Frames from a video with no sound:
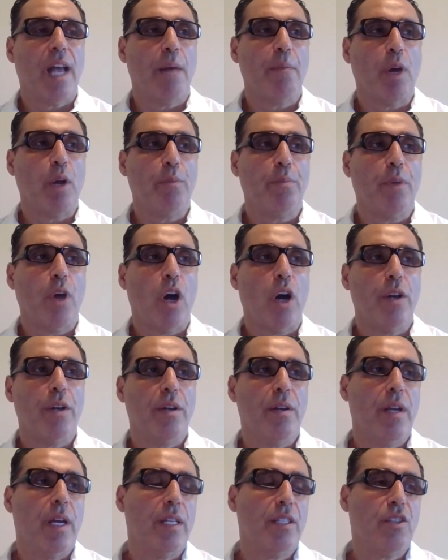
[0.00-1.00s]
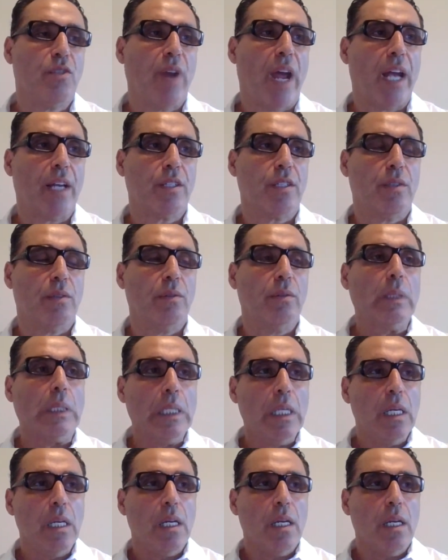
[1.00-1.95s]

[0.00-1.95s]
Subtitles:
I'm on track to